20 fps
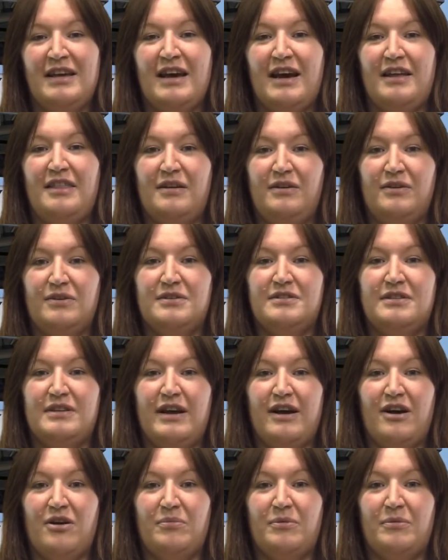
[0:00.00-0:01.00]
and they'll also
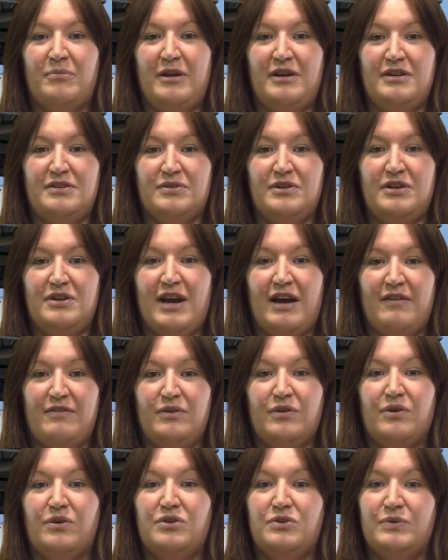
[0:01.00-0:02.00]
help make sure you have
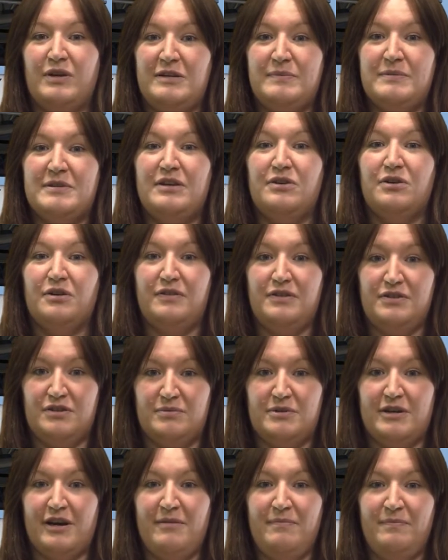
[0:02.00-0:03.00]
your 20% off the
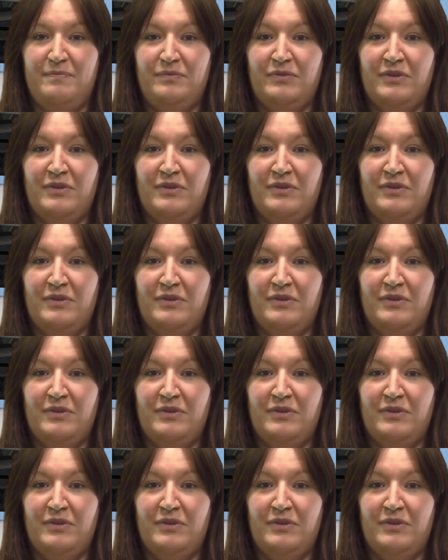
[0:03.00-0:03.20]
job time